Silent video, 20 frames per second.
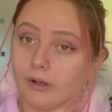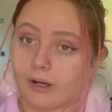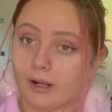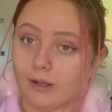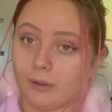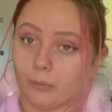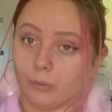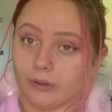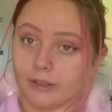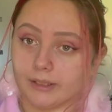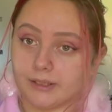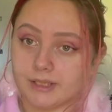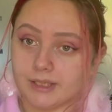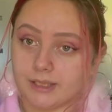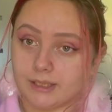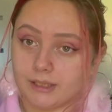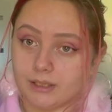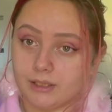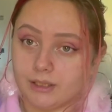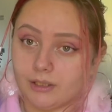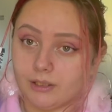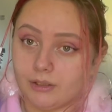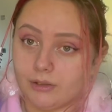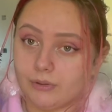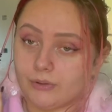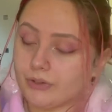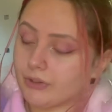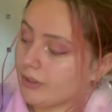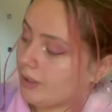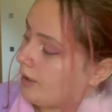I wanted to
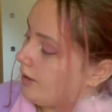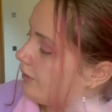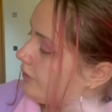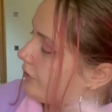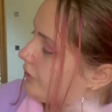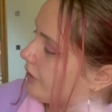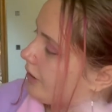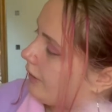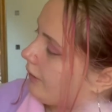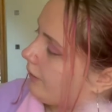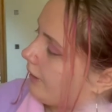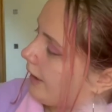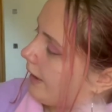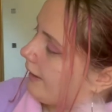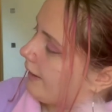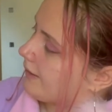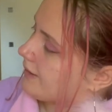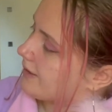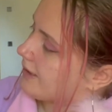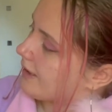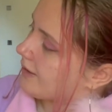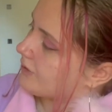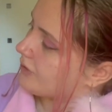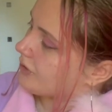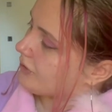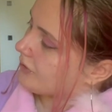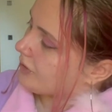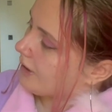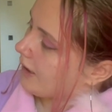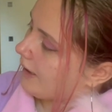use. So here it says
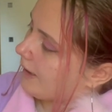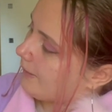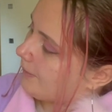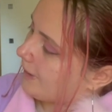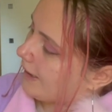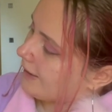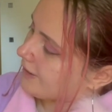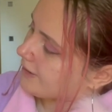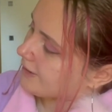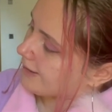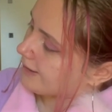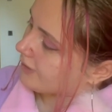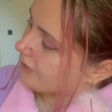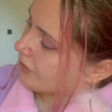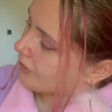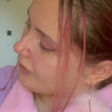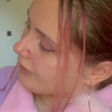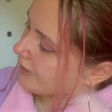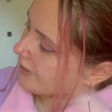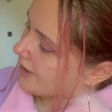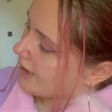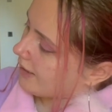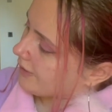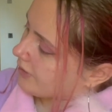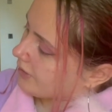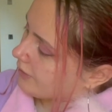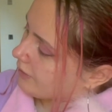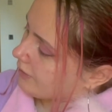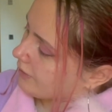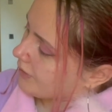use clear plastic to draw the
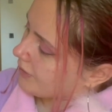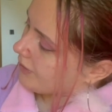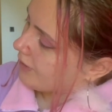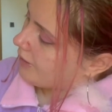tattoos